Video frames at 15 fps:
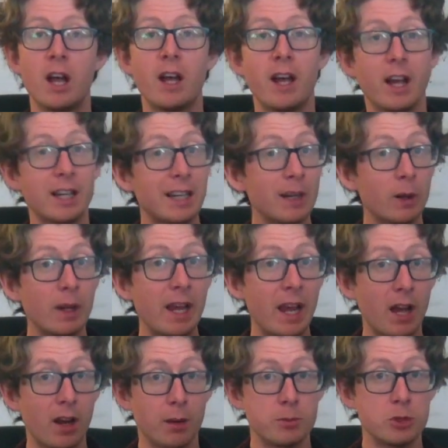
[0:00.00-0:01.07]
I clearly
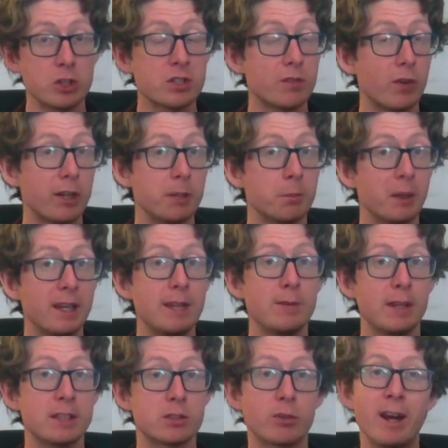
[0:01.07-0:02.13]
I'm justified in believing
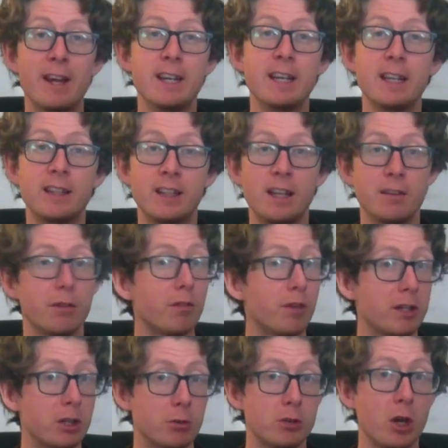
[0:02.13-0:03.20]
it's raining, even if I
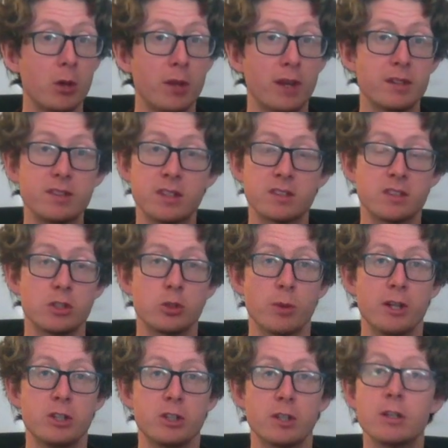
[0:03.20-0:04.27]
don't know that in this
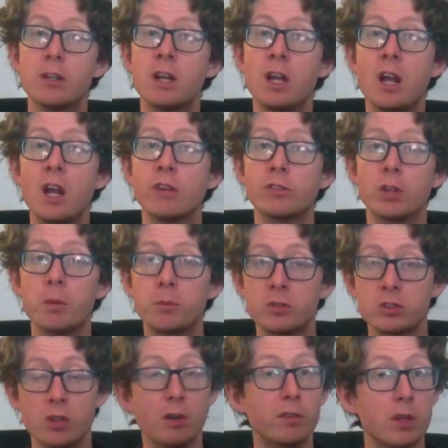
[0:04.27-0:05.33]
situation. From the,
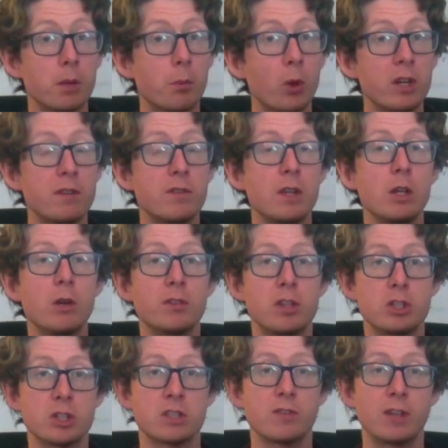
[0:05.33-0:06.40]
so from the point of view of the
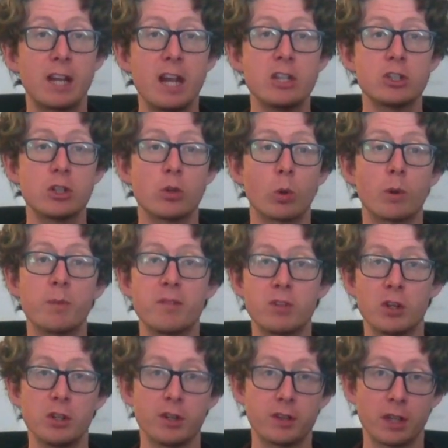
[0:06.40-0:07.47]
justification norm, I've
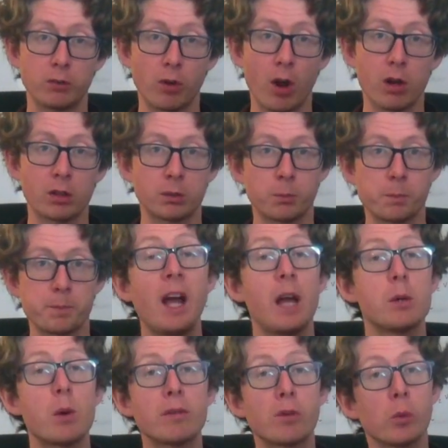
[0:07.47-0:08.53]
done nothing wrong.
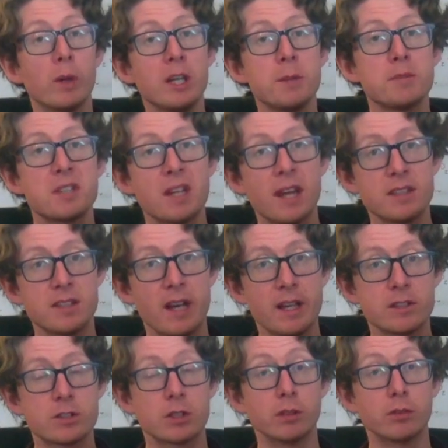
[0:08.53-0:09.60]
However, Williamson has an
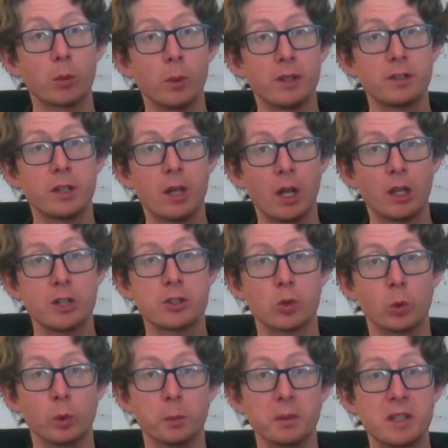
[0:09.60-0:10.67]
answer for what the knowledge
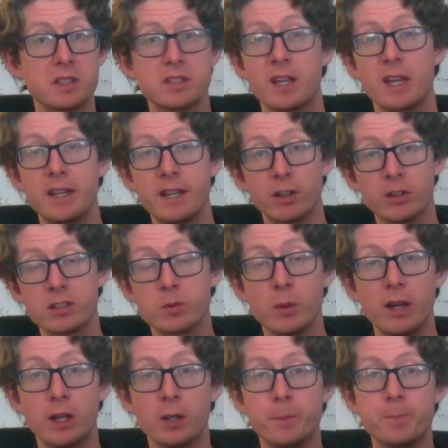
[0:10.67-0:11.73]
norm can say here as
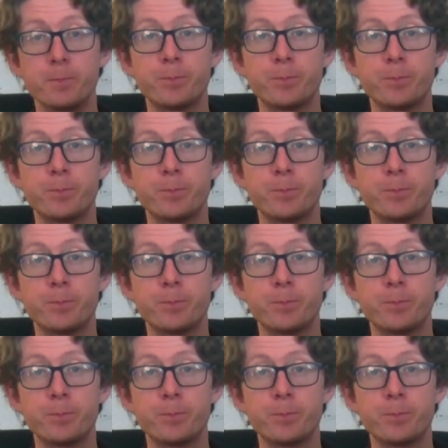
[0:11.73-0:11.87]
well.